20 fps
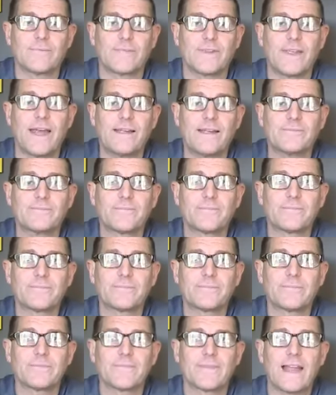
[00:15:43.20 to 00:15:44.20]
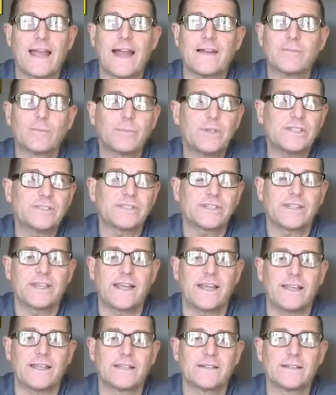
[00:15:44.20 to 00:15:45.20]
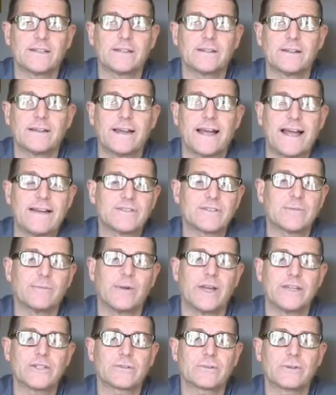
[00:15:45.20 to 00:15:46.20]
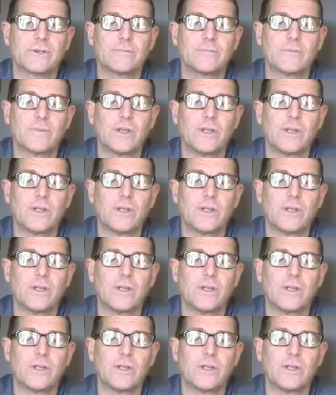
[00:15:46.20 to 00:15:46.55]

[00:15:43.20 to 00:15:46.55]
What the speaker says: Okay? Have a piece of cake. Have some ice cream.